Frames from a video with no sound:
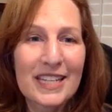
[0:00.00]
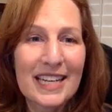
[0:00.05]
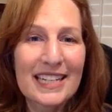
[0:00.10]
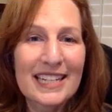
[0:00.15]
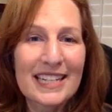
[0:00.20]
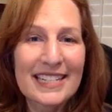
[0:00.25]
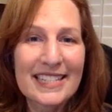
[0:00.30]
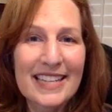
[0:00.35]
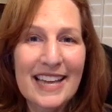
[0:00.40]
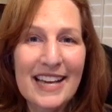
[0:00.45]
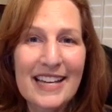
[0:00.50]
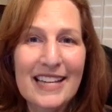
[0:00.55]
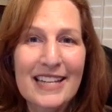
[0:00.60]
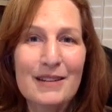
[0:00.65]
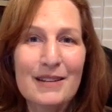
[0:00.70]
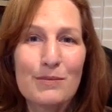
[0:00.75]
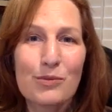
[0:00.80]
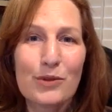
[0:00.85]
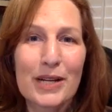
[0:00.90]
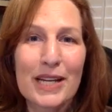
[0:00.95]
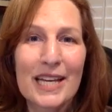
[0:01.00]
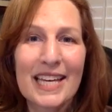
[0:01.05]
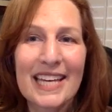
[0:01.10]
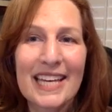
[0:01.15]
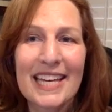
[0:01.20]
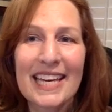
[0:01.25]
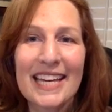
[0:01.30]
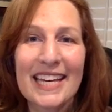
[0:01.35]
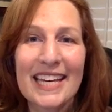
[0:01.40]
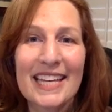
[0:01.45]
get it done, bringing
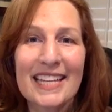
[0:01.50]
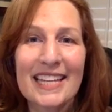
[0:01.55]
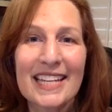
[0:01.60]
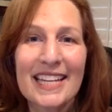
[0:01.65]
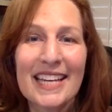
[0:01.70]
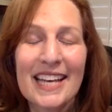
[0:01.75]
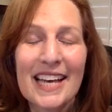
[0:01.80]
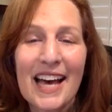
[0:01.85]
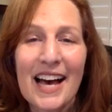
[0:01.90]
in